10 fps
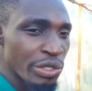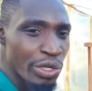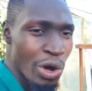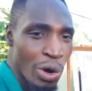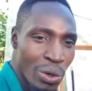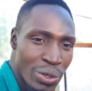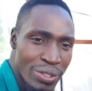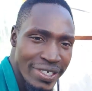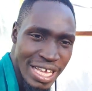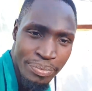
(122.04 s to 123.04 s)
to know
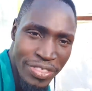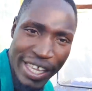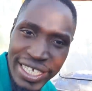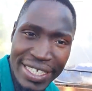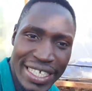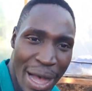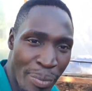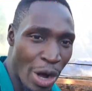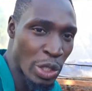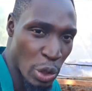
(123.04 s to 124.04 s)
some things
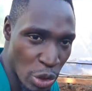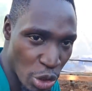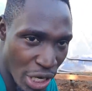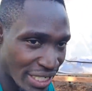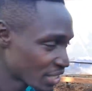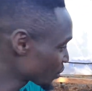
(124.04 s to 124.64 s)
about constructing